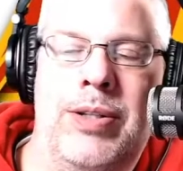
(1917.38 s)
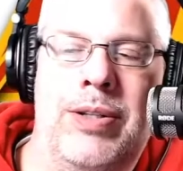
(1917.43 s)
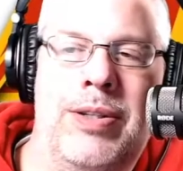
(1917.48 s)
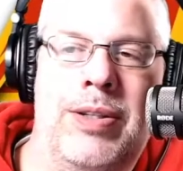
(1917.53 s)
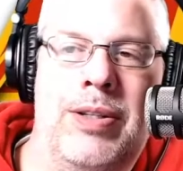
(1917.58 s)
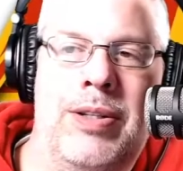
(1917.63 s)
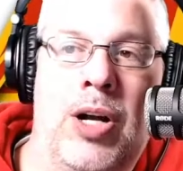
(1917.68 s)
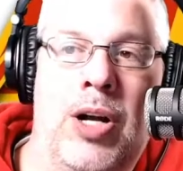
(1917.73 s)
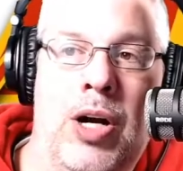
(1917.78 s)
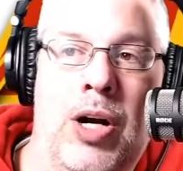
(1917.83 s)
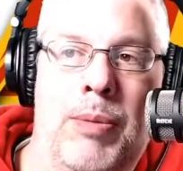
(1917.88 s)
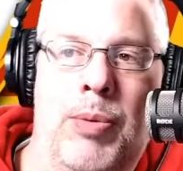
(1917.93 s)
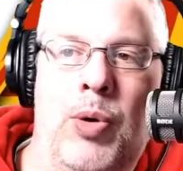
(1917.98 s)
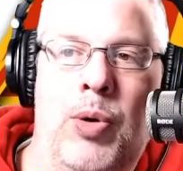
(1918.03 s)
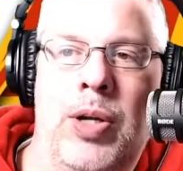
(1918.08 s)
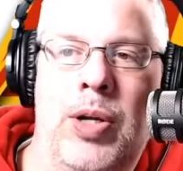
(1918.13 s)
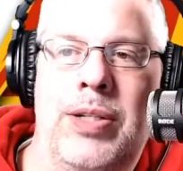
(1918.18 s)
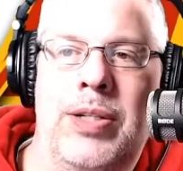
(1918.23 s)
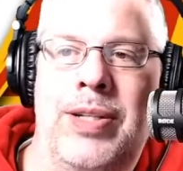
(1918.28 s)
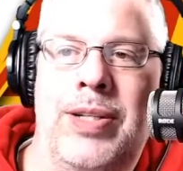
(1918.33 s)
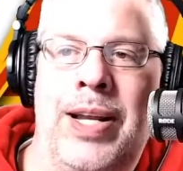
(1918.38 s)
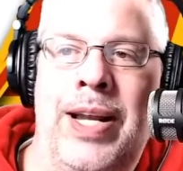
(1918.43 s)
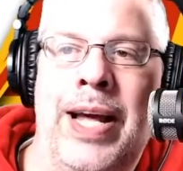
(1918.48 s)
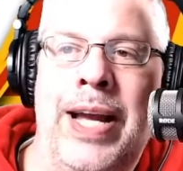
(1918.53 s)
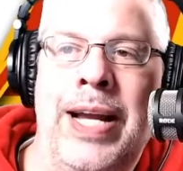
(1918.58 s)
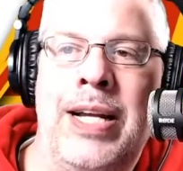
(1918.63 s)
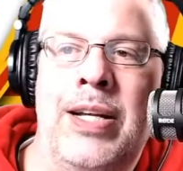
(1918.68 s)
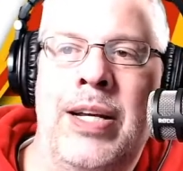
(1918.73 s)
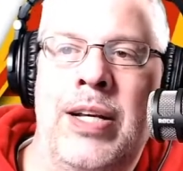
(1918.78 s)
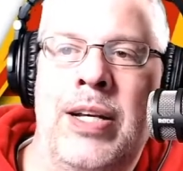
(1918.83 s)
our opponent
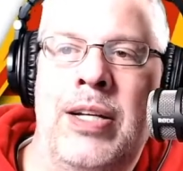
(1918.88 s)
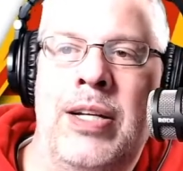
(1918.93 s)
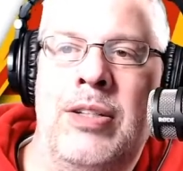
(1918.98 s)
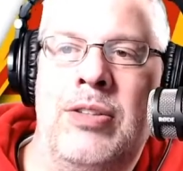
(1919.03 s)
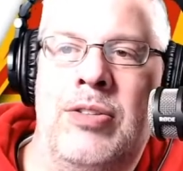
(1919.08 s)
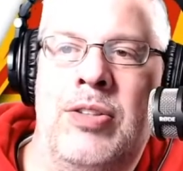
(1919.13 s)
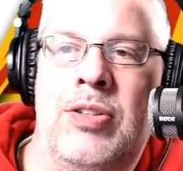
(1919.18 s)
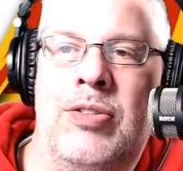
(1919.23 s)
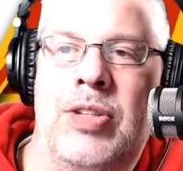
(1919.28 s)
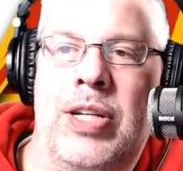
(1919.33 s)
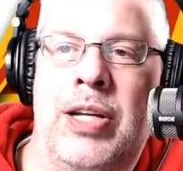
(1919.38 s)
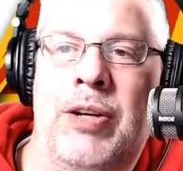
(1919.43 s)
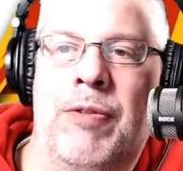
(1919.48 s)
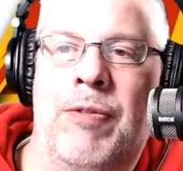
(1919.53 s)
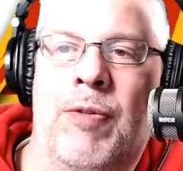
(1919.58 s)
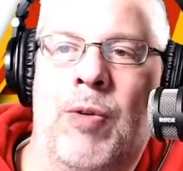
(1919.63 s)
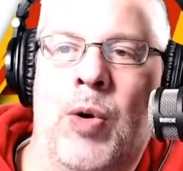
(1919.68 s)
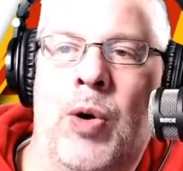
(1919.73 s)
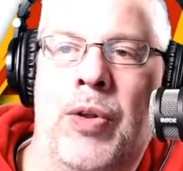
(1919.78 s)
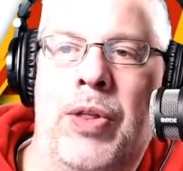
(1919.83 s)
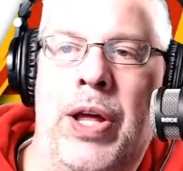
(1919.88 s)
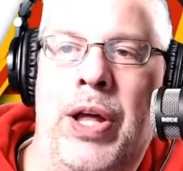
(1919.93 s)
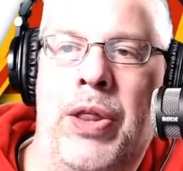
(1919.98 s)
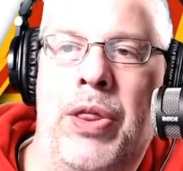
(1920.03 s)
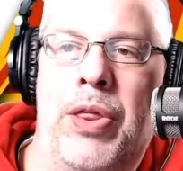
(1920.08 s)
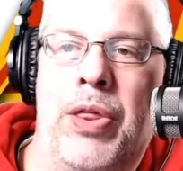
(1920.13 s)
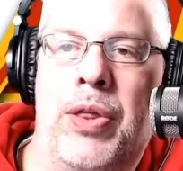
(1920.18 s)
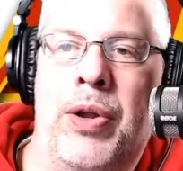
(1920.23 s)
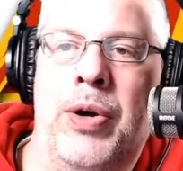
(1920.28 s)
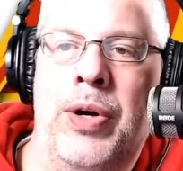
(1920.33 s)
tonight, sits in fourth at
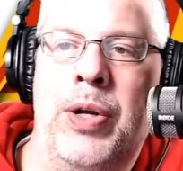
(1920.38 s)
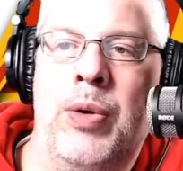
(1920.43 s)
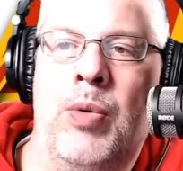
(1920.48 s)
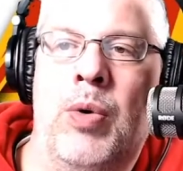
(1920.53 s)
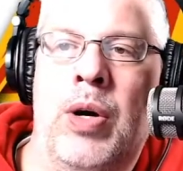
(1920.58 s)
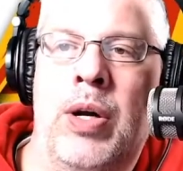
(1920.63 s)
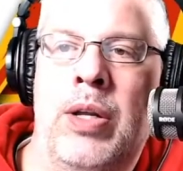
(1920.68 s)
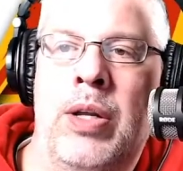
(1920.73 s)
31.